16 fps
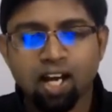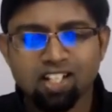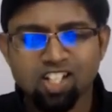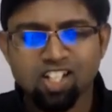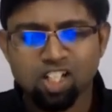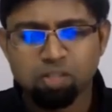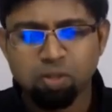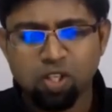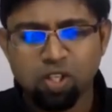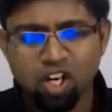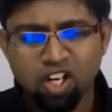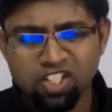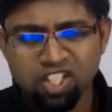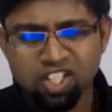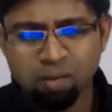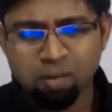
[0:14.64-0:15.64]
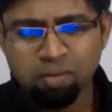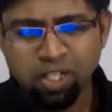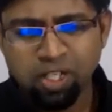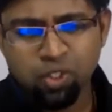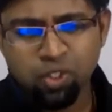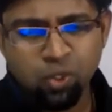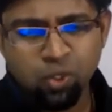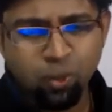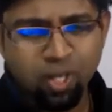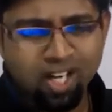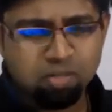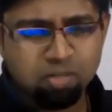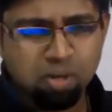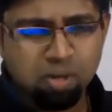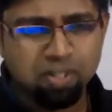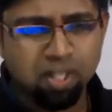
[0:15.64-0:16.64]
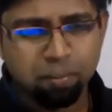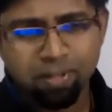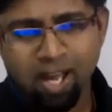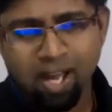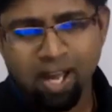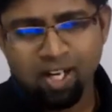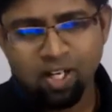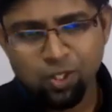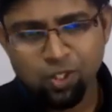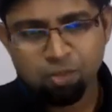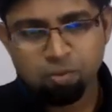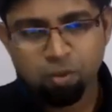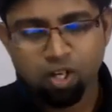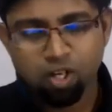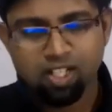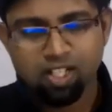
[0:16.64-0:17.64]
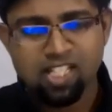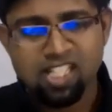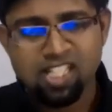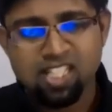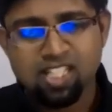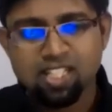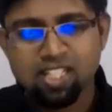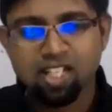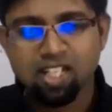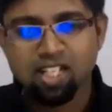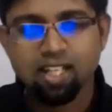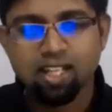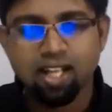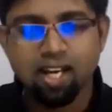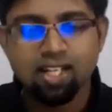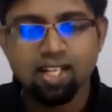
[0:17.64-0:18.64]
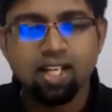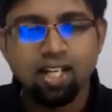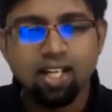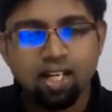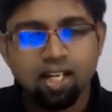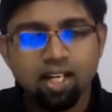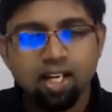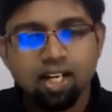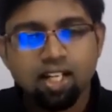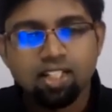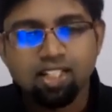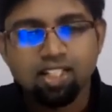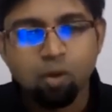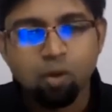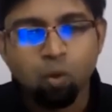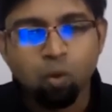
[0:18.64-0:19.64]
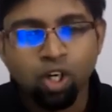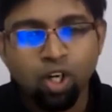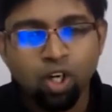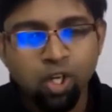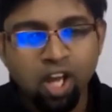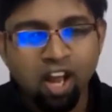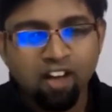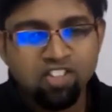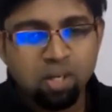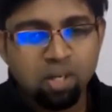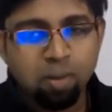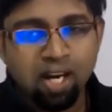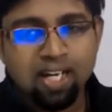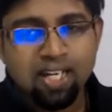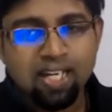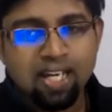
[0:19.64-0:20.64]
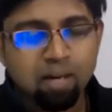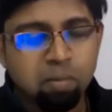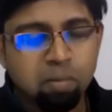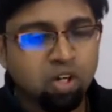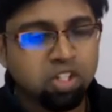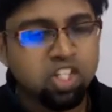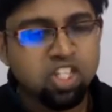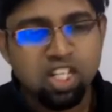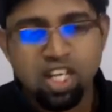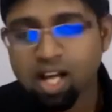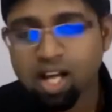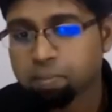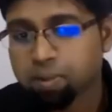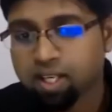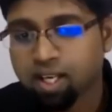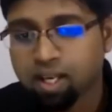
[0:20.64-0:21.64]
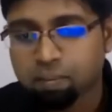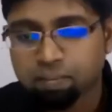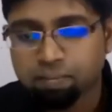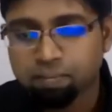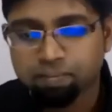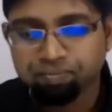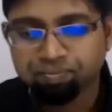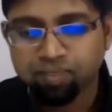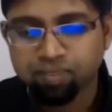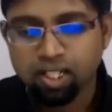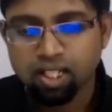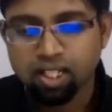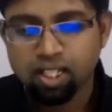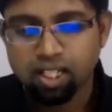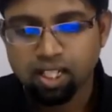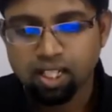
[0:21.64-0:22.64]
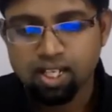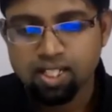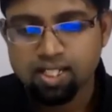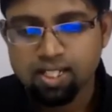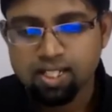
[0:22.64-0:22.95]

Just because some new students, maybe the brand new small kids, right? They wanted to have some idea about this Erpm, right?